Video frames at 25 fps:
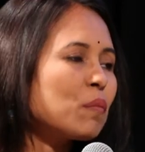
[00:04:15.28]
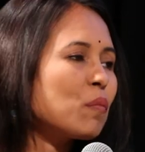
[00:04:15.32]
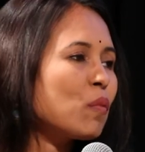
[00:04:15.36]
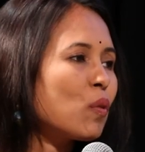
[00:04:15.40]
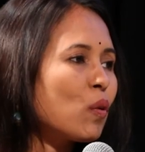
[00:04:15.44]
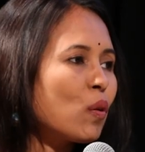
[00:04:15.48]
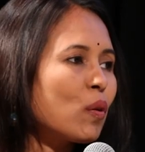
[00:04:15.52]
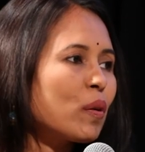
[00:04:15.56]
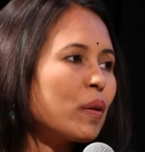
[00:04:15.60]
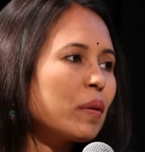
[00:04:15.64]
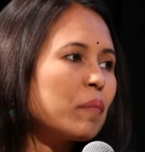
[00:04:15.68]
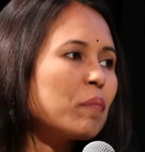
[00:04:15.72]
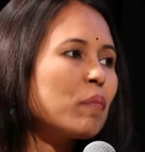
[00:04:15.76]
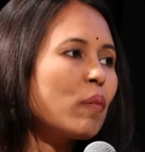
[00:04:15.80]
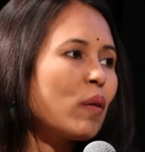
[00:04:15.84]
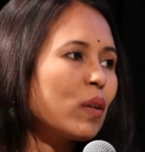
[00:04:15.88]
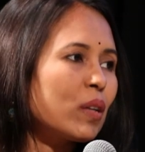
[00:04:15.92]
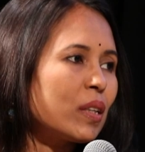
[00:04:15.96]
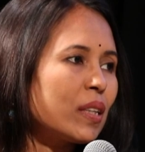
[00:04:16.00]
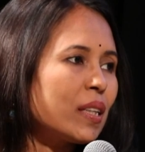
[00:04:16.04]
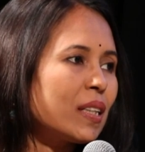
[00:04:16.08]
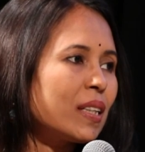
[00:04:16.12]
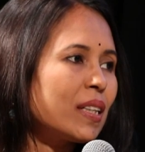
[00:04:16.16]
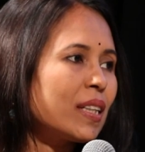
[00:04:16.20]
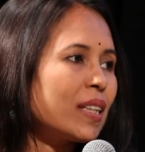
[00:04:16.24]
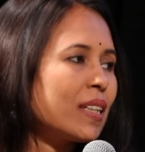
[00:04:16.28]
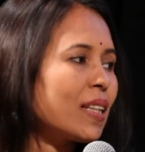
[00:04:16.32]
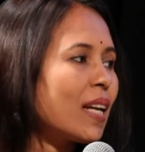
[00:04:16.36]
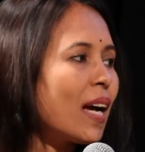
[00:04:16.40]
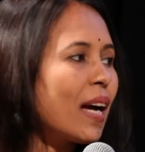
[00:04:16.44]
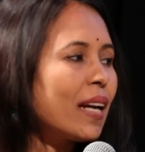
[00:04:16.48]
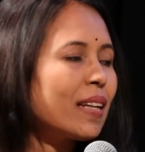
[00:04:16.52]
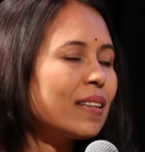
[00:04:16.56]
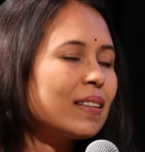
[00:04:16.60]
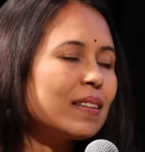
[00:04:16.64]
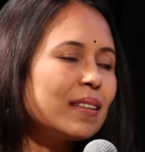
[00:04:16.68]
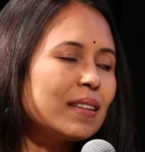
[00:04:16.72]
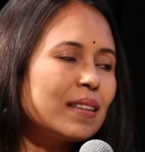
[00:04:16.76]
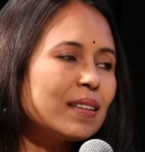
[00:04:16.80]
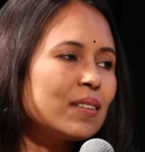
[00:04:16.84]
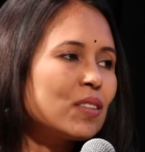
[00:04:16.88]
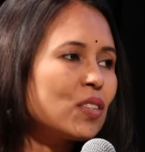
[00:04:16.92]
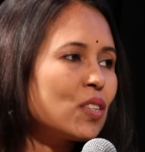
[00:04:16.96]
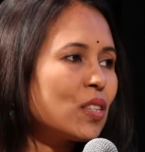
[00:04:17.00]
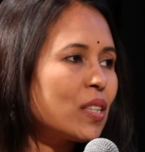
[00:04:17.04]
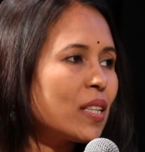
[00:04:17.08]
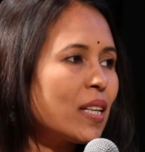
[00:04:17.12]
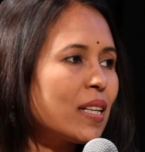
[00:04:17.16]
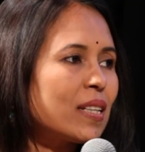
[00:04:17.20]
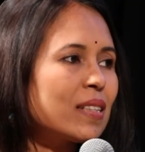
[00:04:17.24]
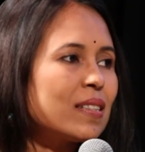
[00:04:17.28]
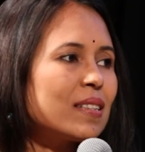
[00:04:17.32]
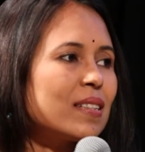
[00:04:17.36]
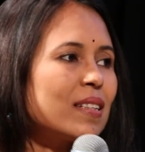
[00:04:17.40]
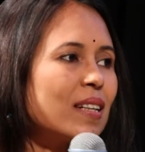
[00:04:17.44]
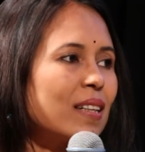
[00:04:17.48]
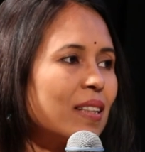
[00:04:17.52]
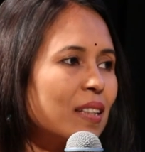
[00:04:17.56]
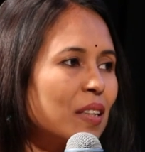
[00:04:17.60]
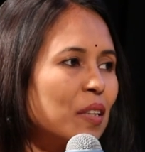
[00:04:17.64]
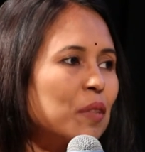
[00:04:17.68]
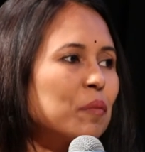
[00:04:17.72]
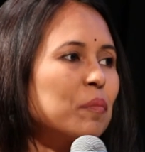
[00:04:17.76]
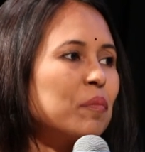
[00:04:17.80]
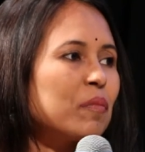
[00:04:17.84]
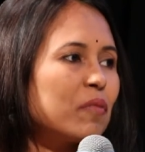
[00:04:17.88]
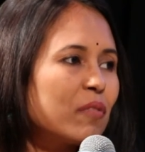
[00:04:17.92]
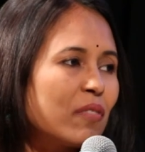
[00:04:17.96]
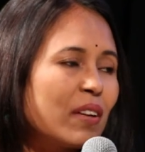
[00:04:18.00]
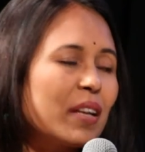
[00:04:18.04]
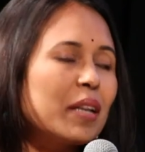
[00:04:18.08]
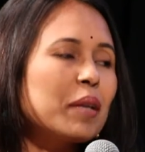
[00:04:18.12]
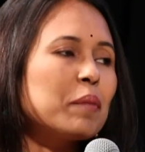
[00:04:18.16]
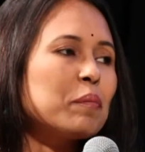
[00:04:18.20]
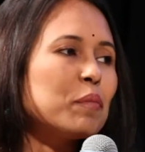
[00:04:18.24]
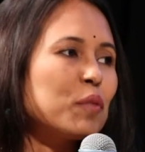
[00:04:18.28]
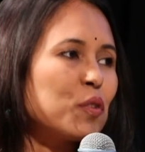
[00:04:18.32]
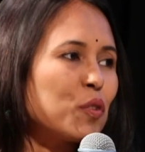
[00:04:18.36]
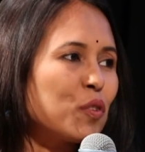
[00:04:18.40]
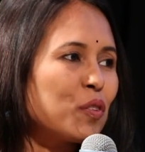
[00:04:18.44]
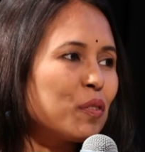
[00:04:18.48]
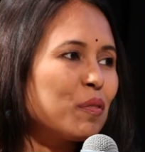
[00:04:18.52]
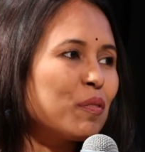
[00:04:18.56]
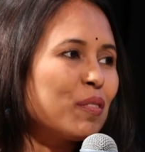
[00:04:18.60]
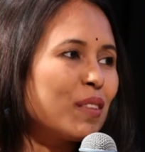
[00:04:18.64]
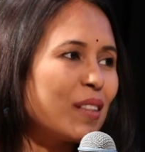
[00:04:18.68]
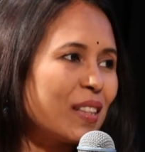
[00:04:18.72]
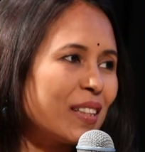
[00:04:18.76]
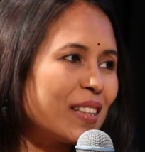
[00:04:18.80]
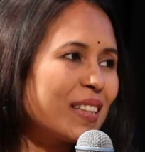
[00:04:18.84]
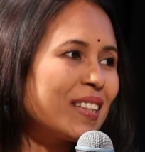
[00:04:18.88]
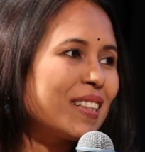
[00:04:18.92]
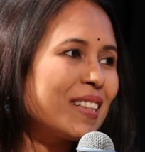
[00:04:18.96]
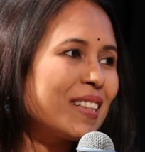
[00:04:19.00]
more important, and I think she has done it very beautifully.